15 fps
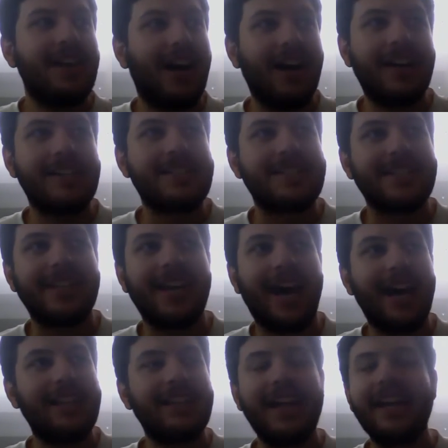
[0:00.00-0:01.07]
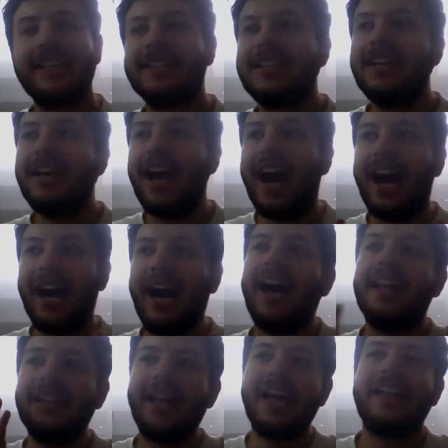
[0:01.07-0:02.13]
Honestly, I liked
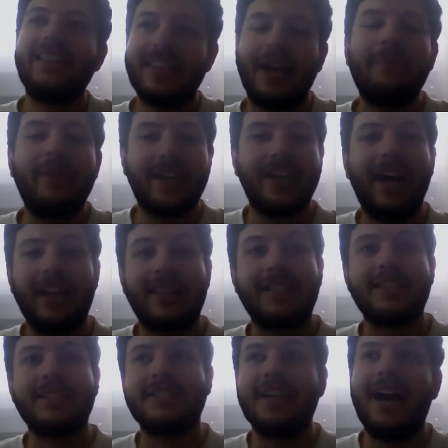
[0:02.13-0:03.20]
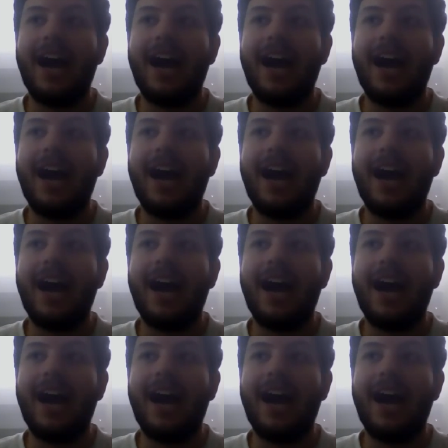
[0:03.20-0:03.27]
I liked that we got this.